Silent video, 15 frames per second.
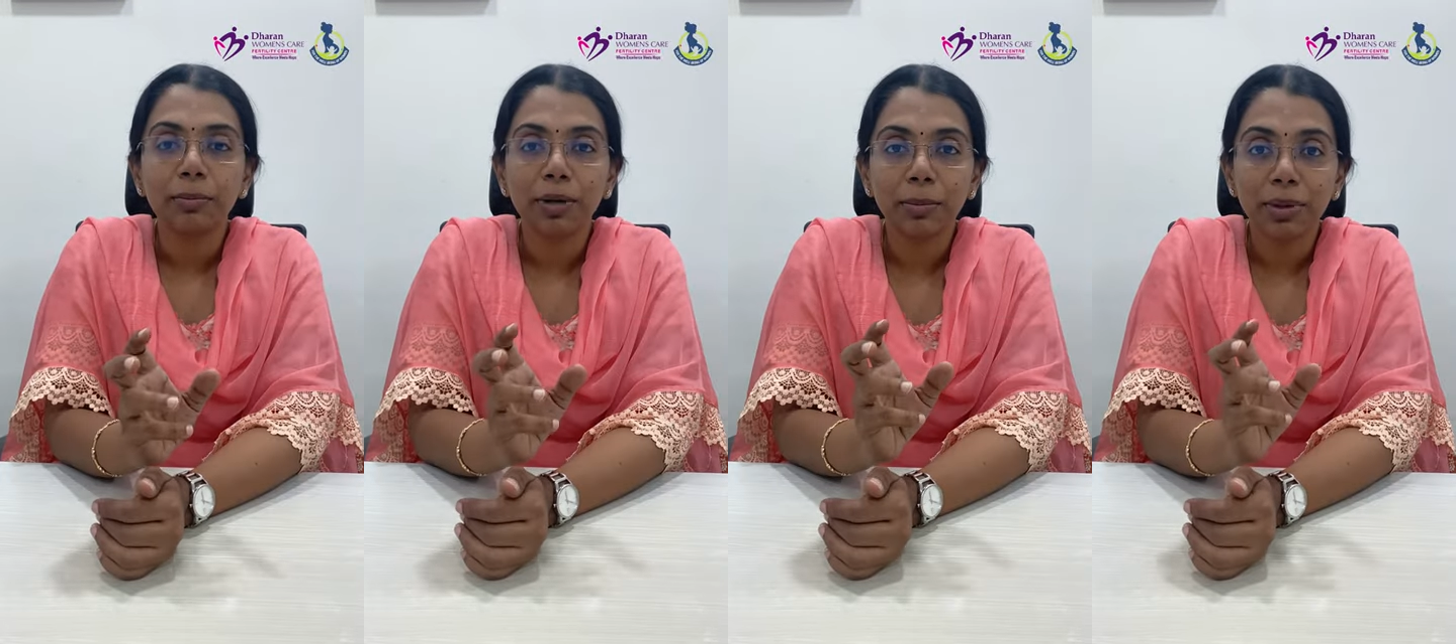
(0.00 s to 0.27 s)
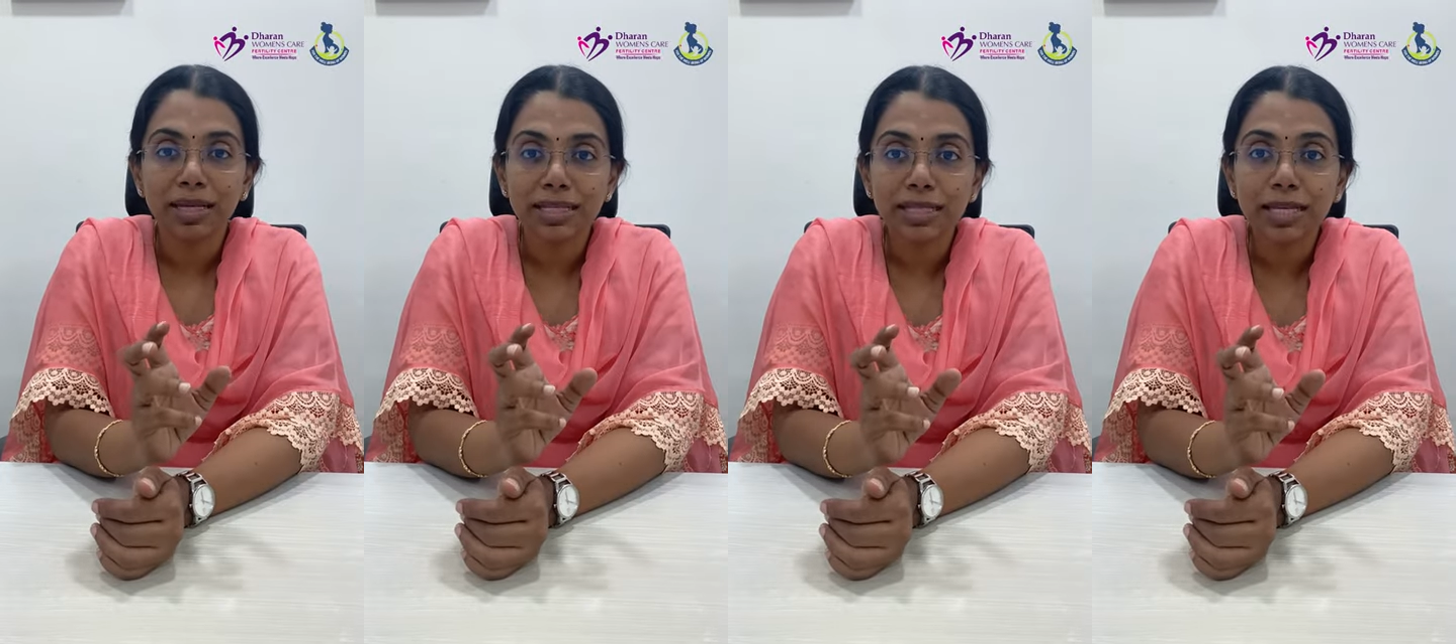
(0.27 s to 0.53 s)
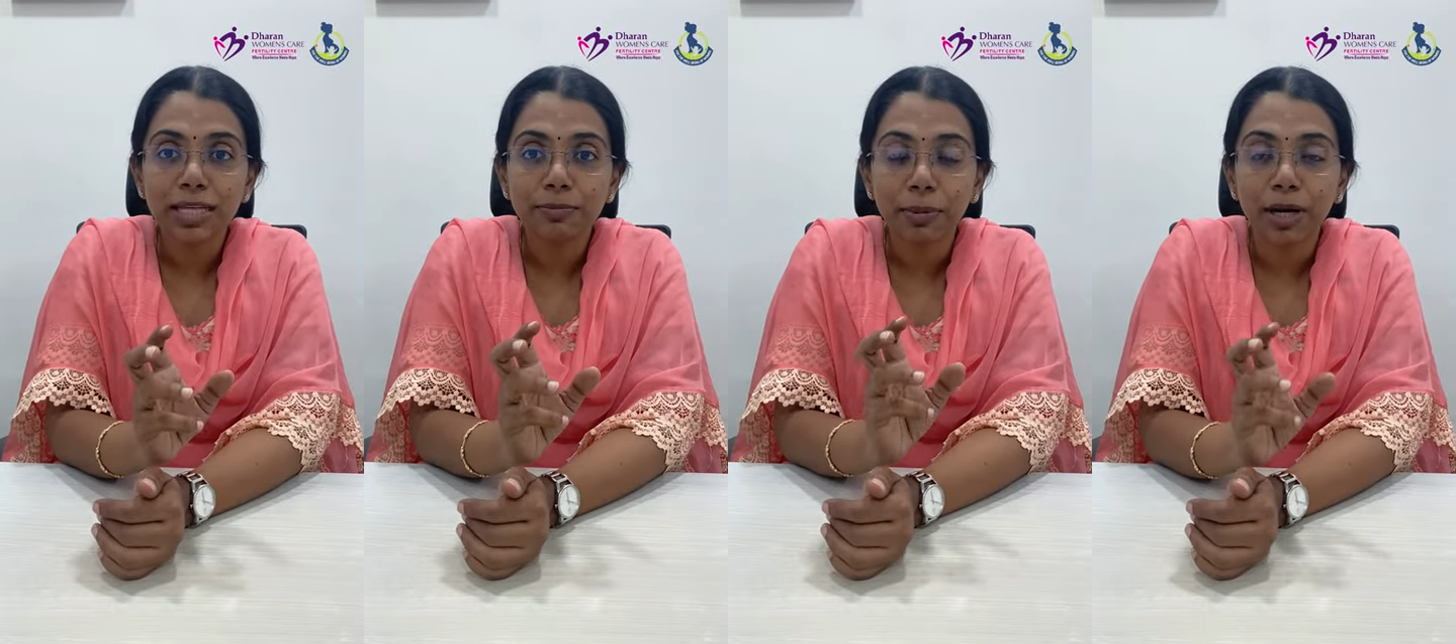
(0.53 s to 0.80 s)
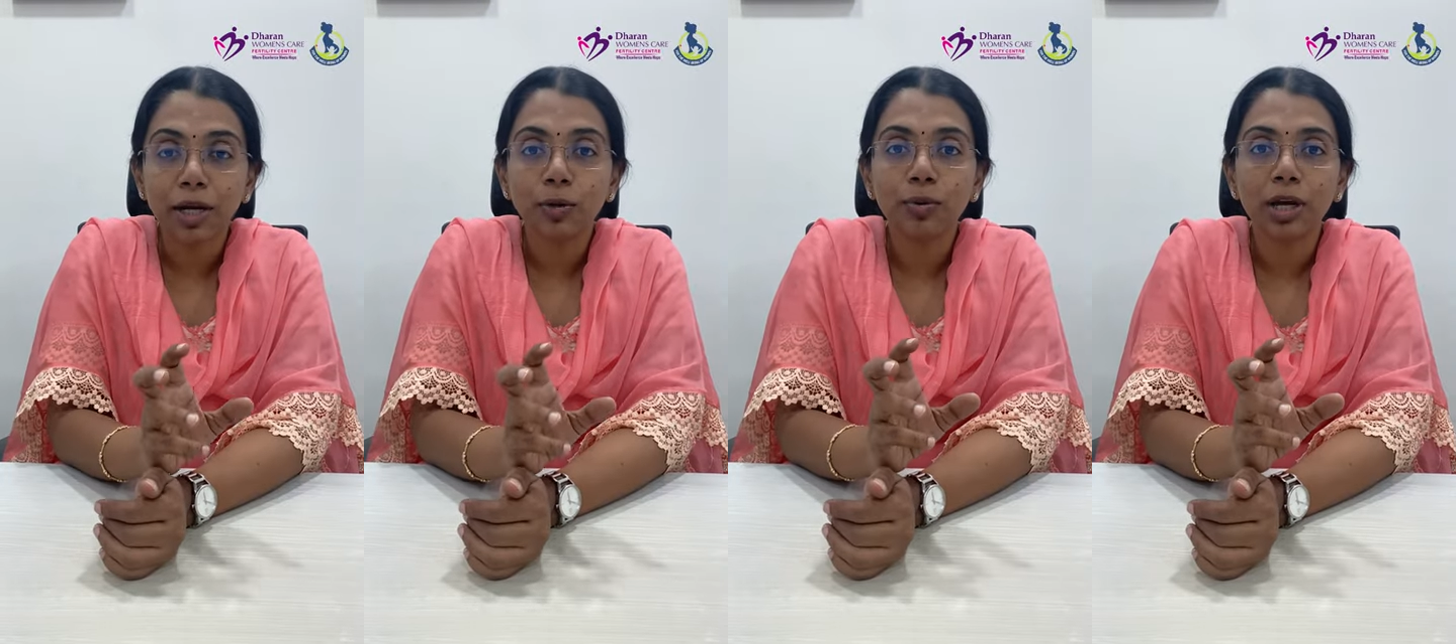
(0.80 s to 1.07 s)
Now, we exercise,
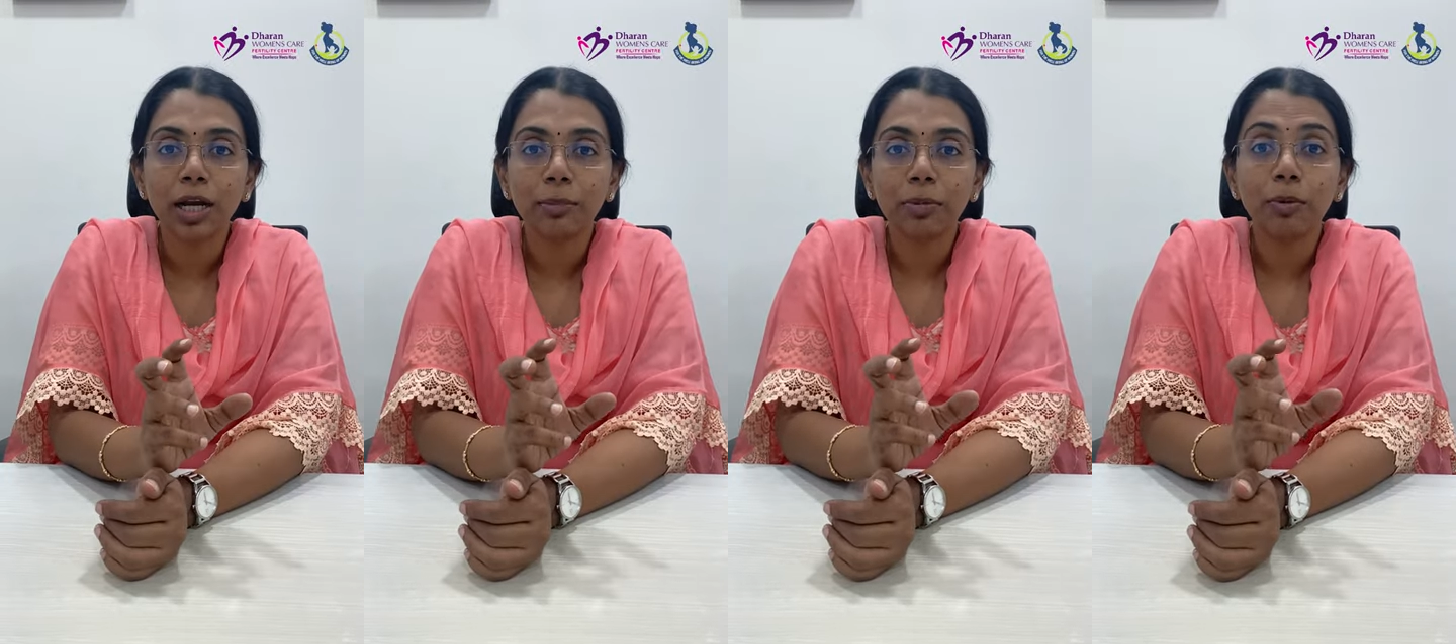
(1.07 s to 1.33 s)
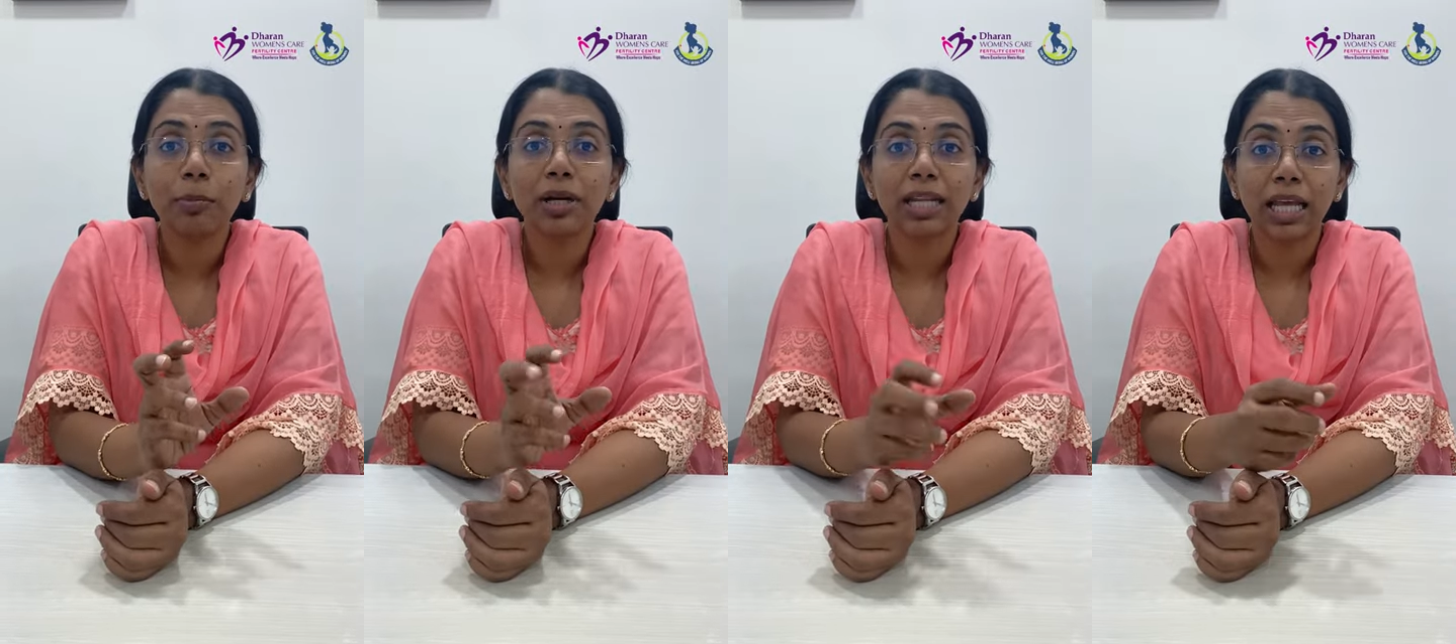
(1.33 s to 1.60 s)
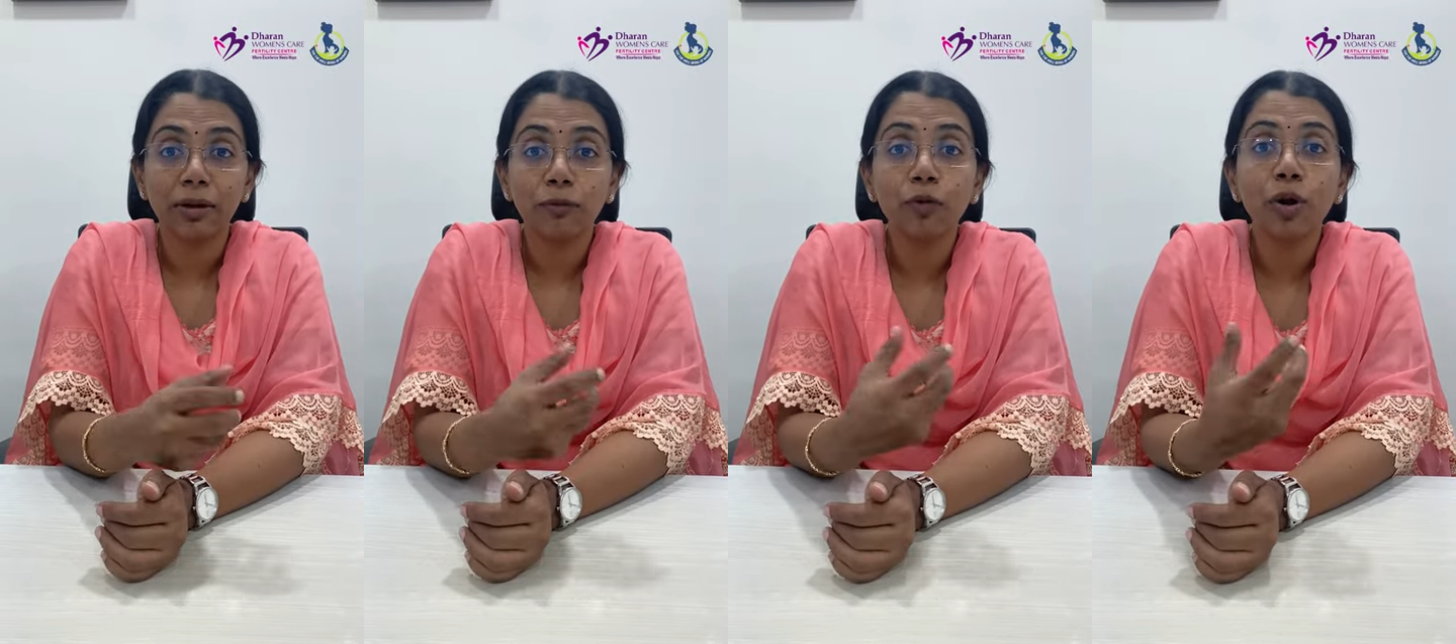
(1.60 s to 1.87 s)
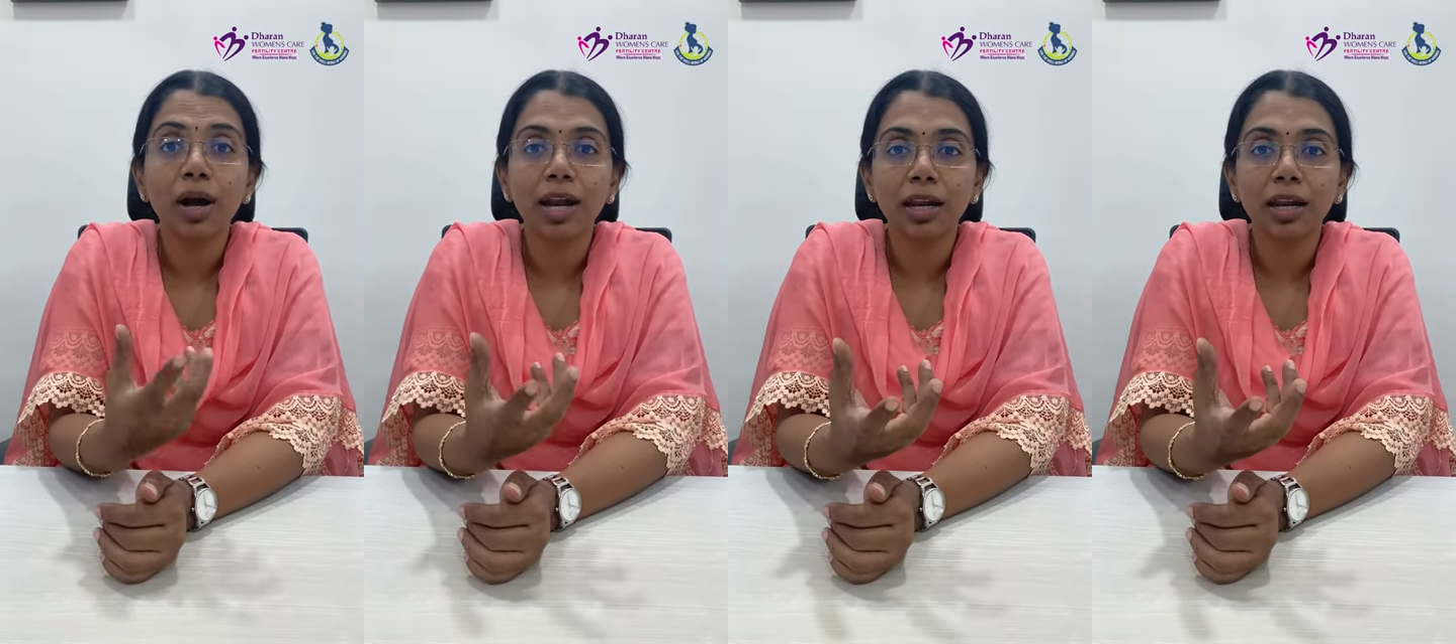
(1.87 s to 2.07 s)
but evlo